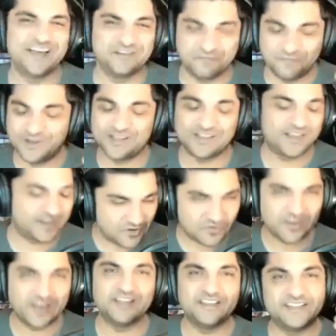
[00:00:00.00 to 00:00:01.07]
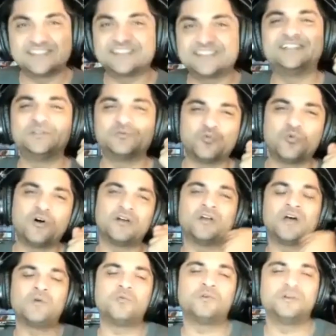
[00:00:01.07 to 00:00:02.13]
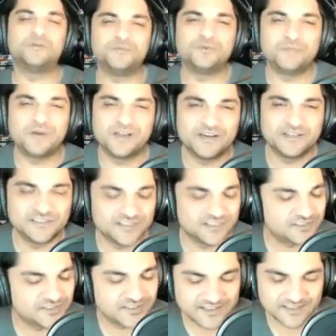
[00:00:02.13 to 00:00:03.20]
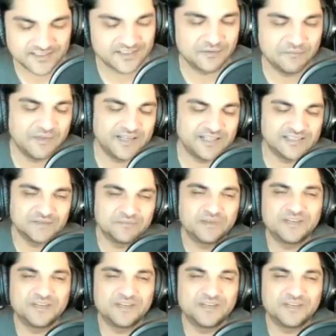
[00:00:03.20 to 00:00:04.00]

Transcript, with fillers: and be like, okay, this is what I want to put my energy into. That's amazing.